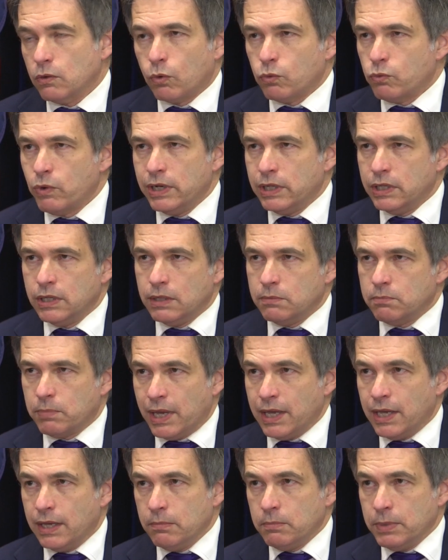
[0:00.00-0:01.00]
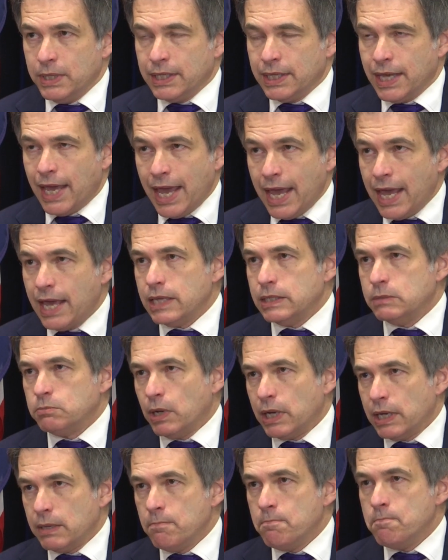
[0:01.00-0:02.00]
already being
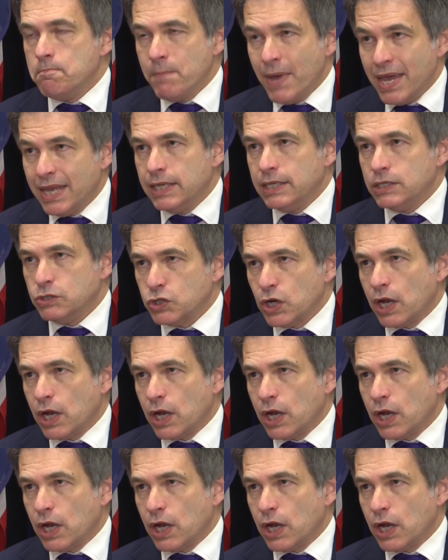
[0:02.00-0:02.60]
aired by many